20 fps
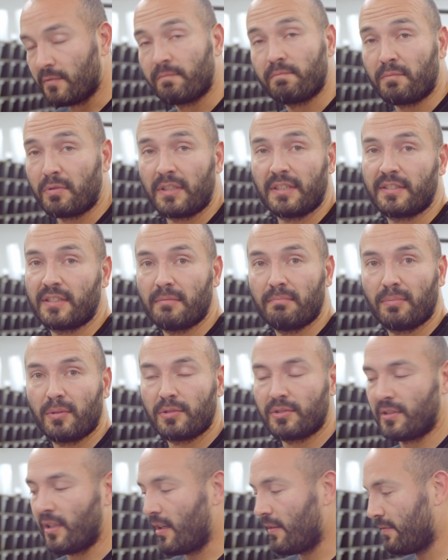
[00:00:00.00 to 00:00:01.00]
Pretty simple
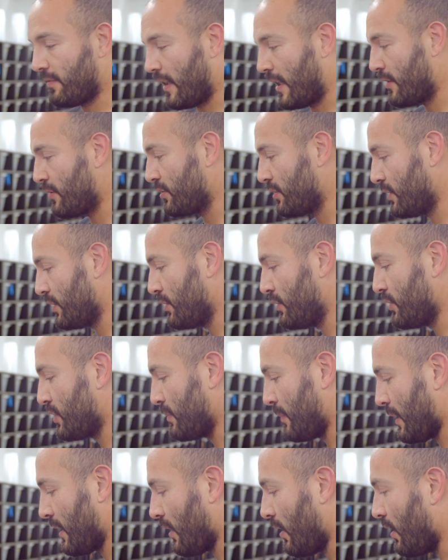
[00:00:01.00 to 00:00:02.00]
stuff. I usually use
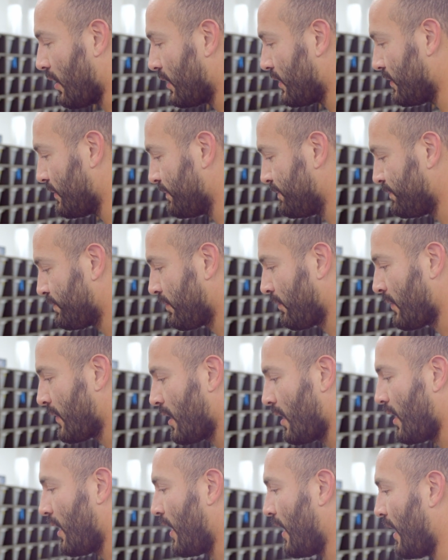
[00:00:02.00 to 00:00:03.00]
my cart.
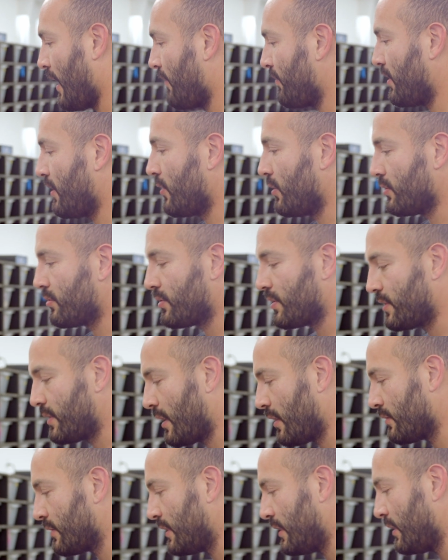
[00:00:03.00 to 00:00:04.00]
I have the
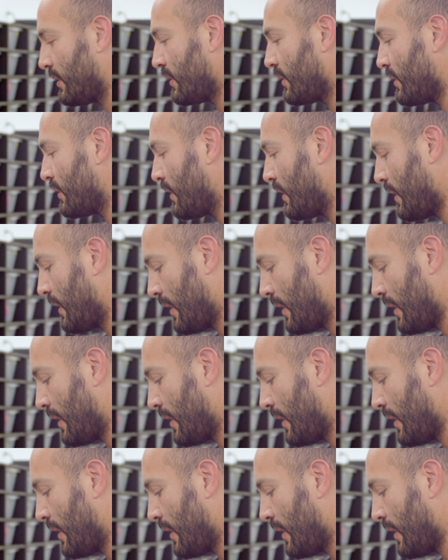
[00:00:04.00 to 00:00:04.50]
ultrasound here.